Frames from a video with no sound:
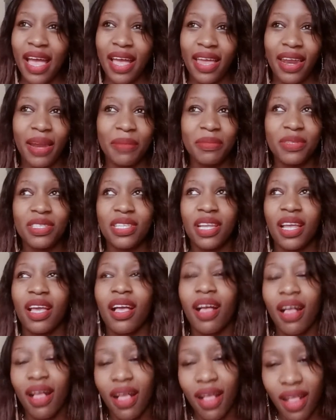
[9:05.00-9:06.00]
and I'm just
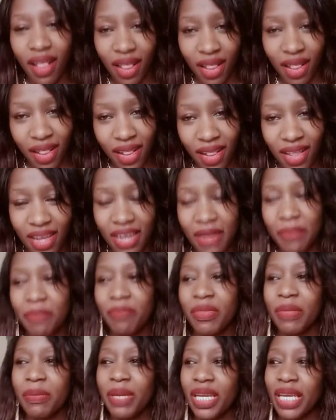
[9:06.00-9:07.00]
like,
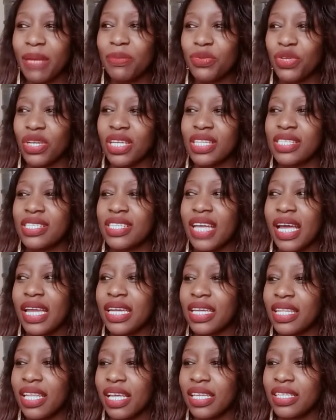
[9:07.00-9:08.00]
but I came to
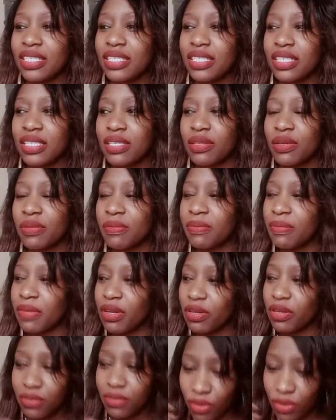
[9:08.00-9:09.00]
understand that
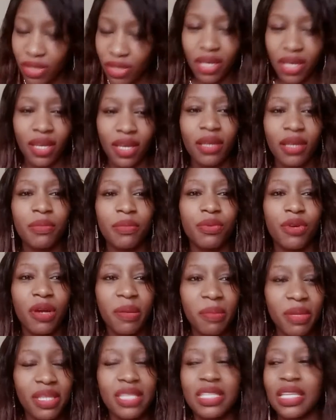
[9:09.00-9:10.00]
okay,
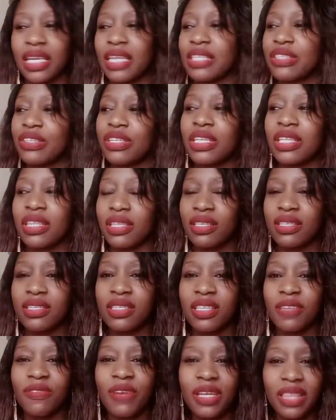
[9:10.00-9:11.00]
probably there's a lesson in
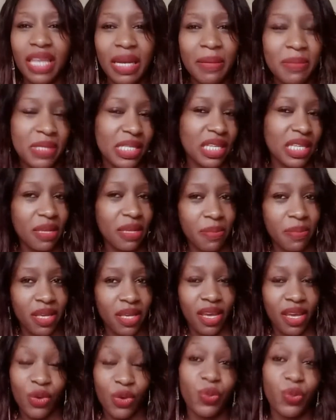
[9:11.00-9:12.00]
this. The fact that I'm
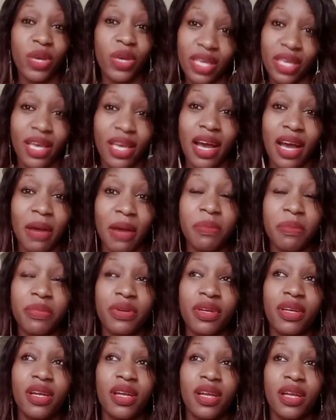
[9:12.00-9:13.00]
sleeping and waking up
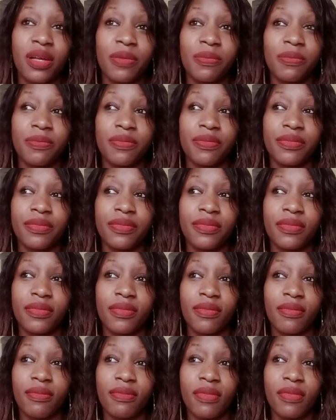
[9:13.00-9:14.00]

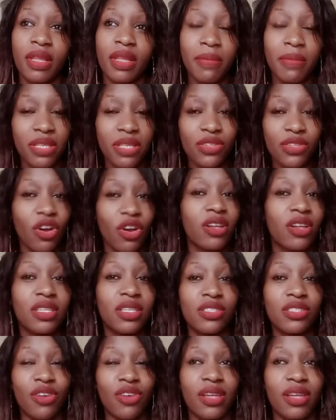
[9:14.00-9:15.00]
means God
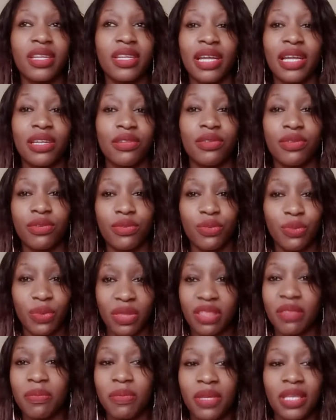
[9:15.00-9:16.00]
is not done
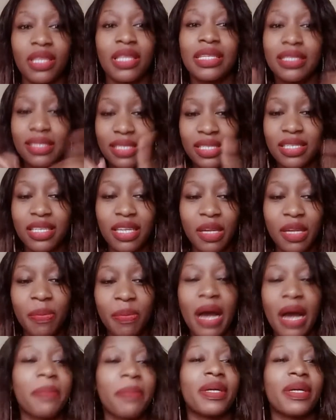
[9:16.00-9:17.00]
with me. There is still
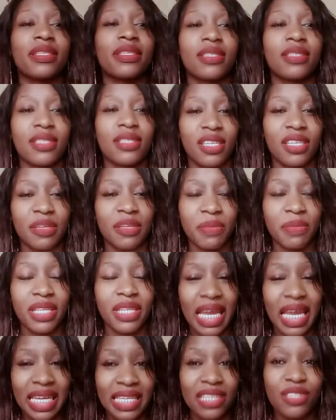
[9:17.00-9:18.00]
purpose in me
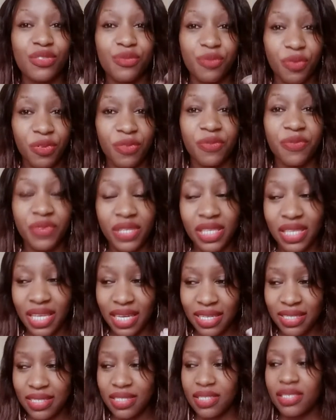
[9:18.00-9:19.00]
that I need to fulfill. There
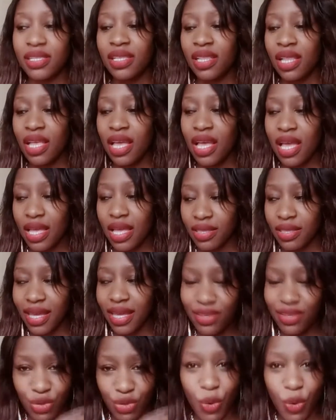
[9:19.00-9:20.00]

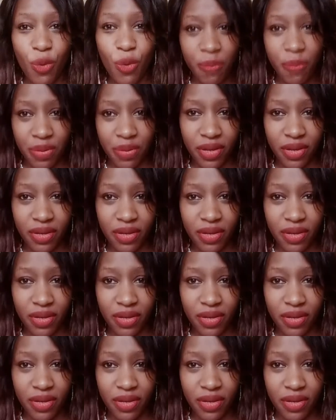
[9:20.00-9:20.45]
is hope.